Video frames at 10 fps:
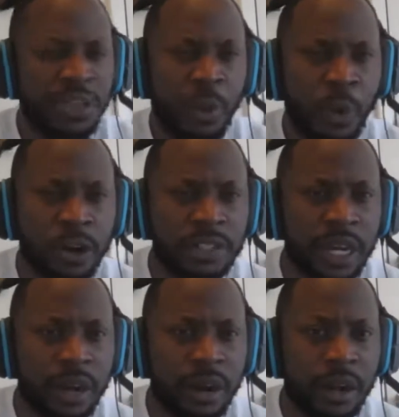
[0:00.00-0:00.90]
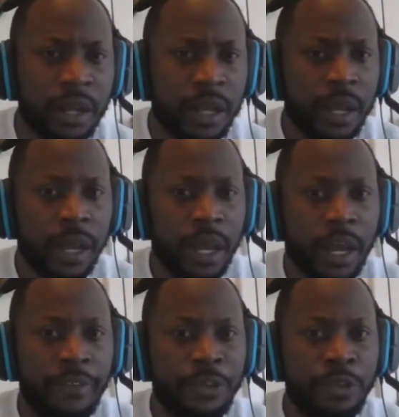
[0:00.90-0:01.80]
the worst era
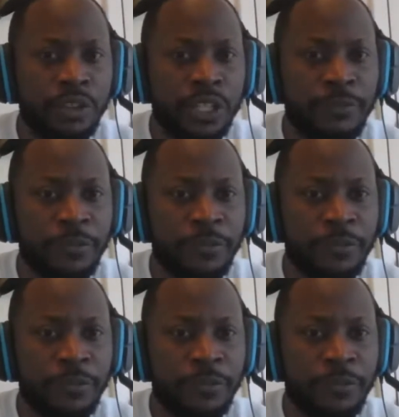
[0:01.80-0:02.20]
of UC